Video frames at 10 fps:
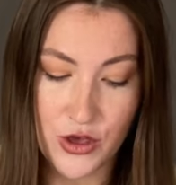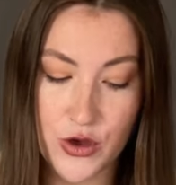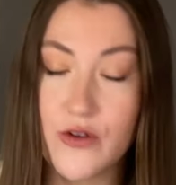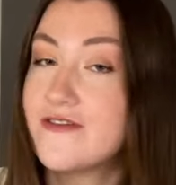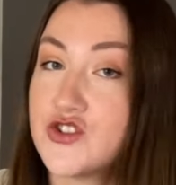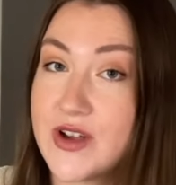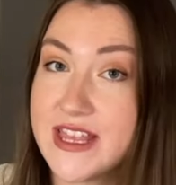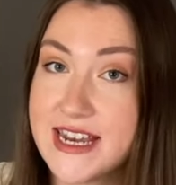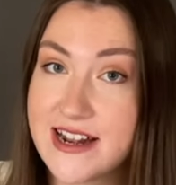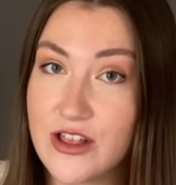who have
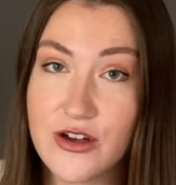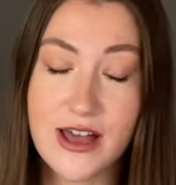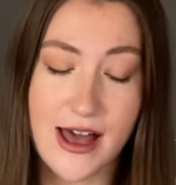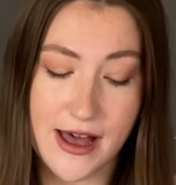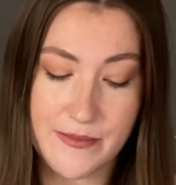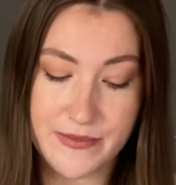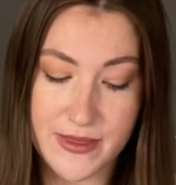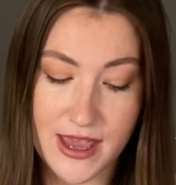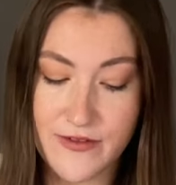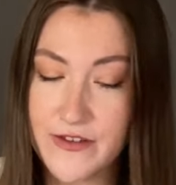joined the knit along.
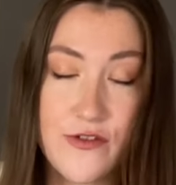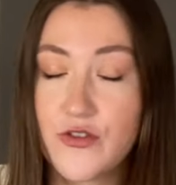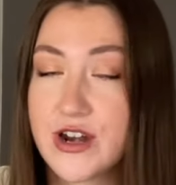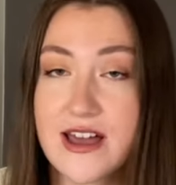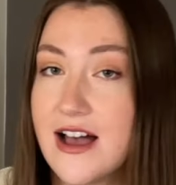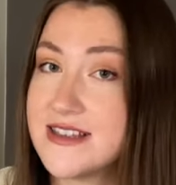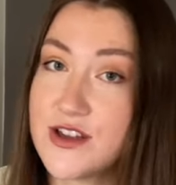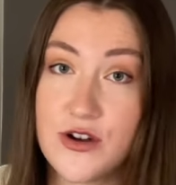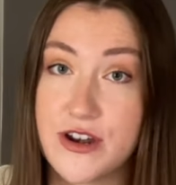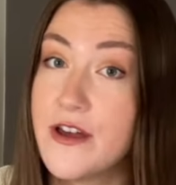Um, even if you've already
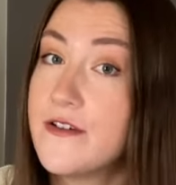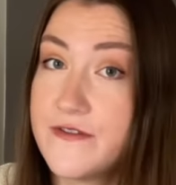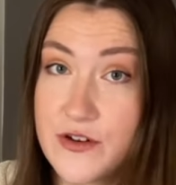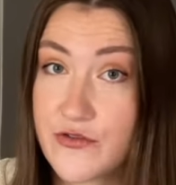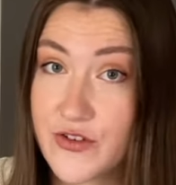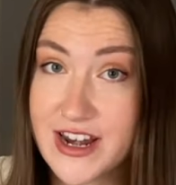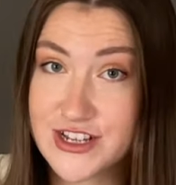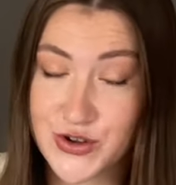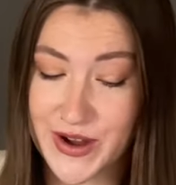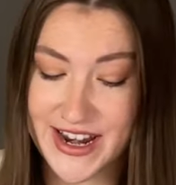cast on, feel free
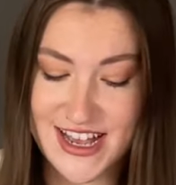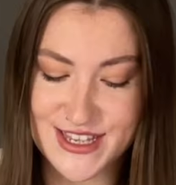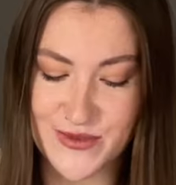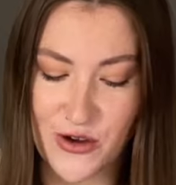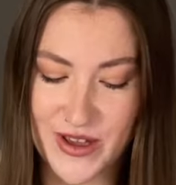to join as well.